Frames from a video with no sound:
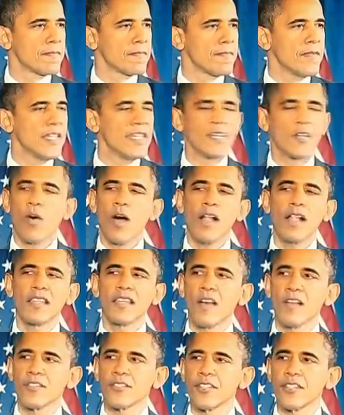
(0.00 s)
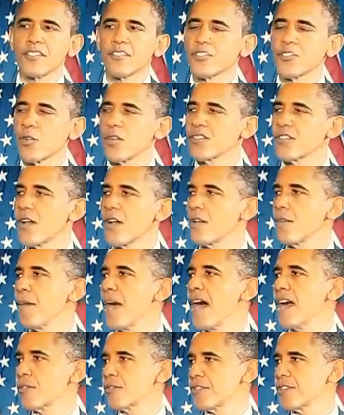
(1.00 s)
Inequality also distorts our
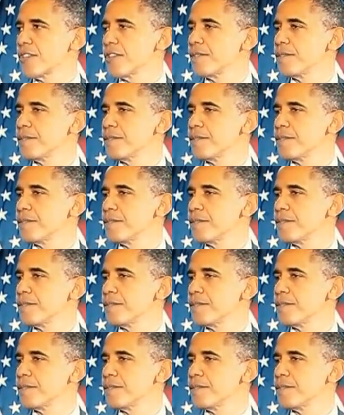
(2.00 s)
democracy.